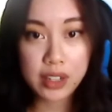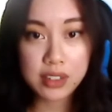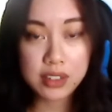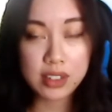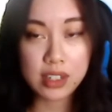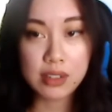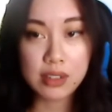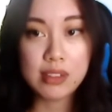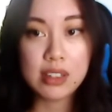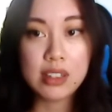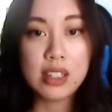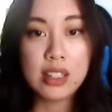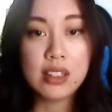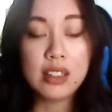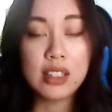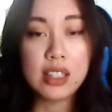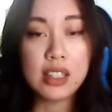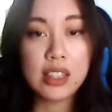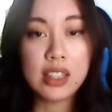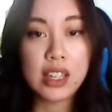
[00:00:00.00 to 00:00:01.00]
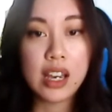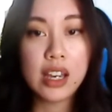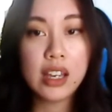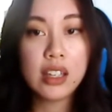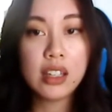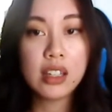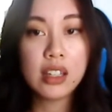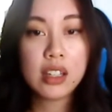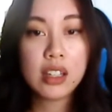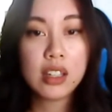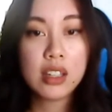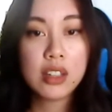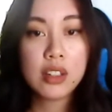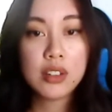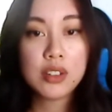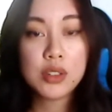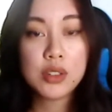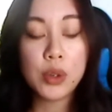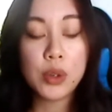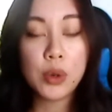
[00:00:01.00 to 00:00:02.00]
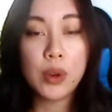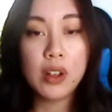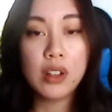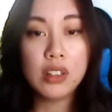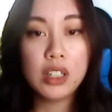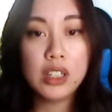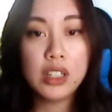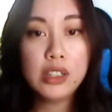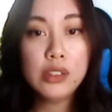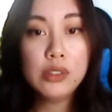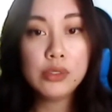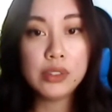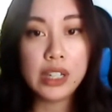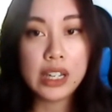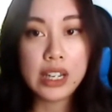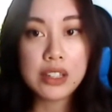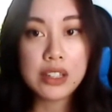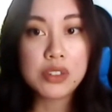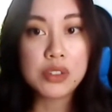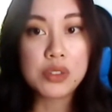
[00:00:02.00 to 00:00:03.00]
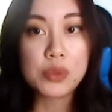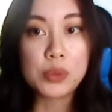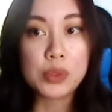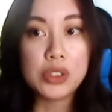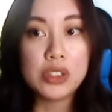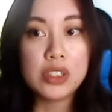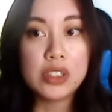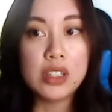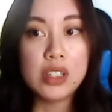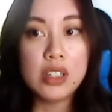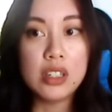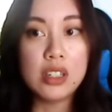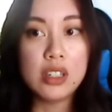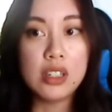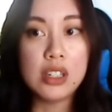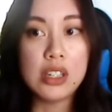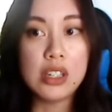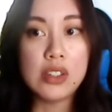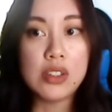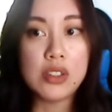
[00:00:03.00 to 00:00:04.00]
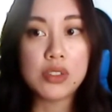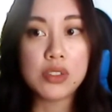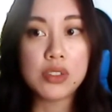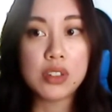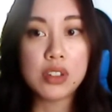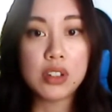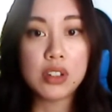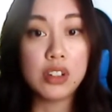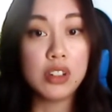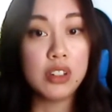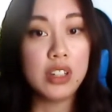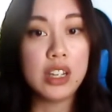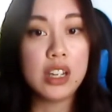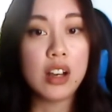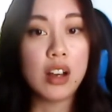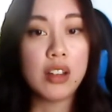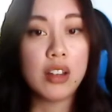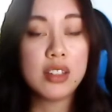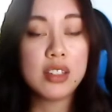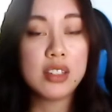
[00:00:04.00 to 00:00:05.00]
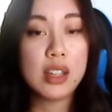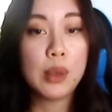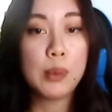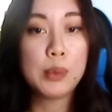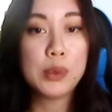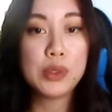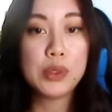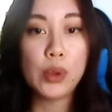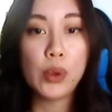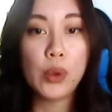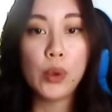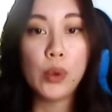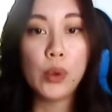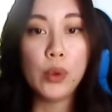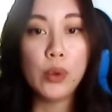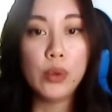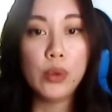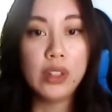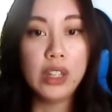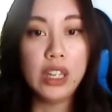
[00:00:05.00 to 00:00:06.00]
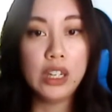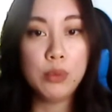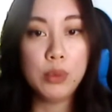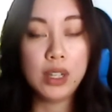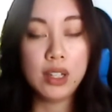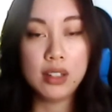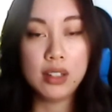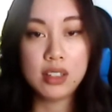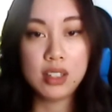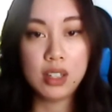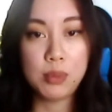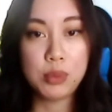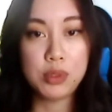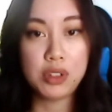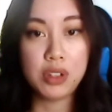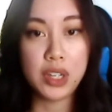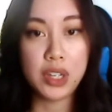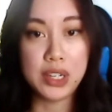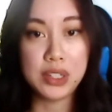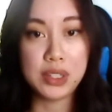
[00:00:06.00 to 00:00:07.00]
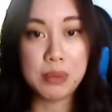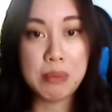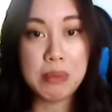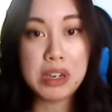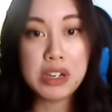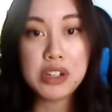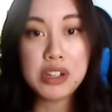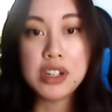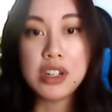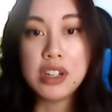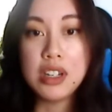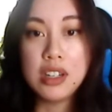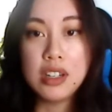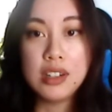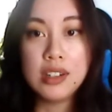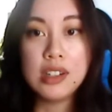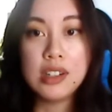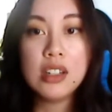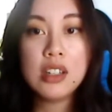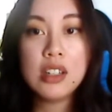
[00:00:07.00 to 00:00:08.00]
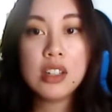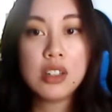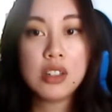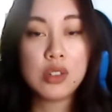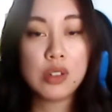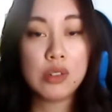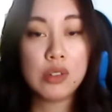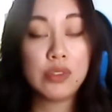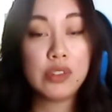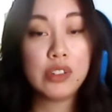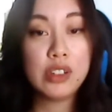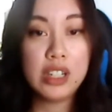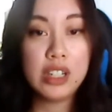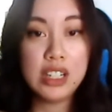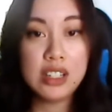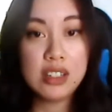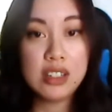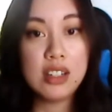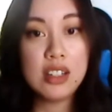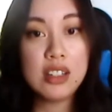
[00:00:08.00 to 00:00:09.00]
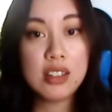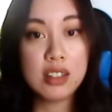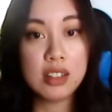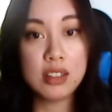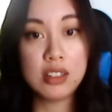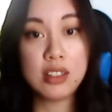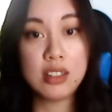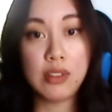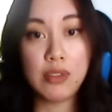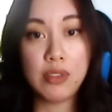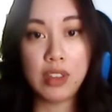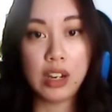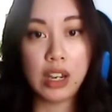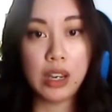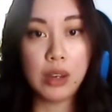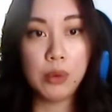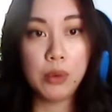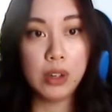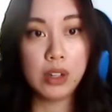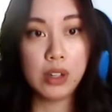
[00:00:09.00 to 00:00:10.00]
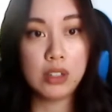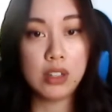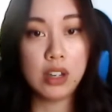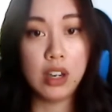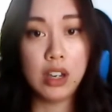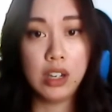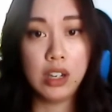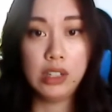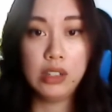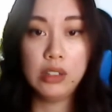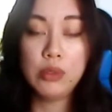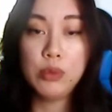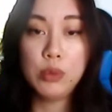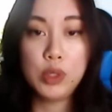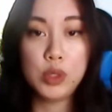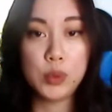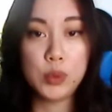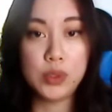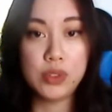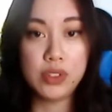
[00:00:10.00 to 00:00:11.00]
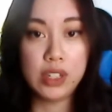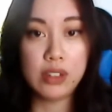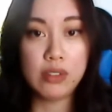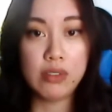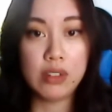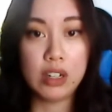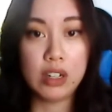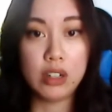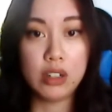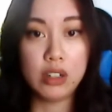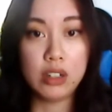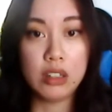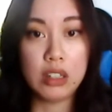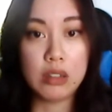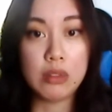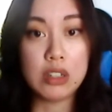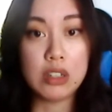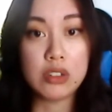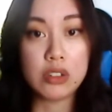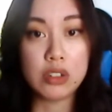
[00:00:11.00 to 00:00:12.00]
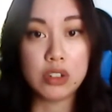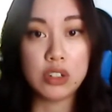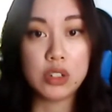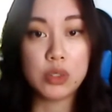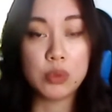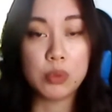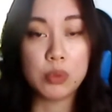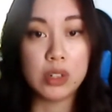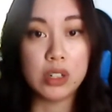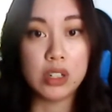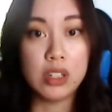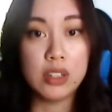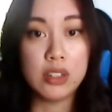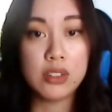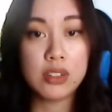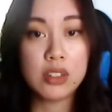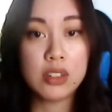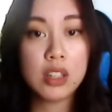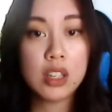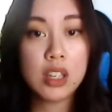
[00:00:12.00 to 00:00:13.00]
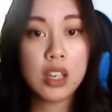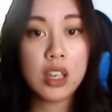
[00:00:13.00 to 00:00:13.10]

grants and everything like that. So a lot of NASA's work is early concepts. So like we conceptualize a mission. So for instance, the stuff that I worked on, which was like very early research, was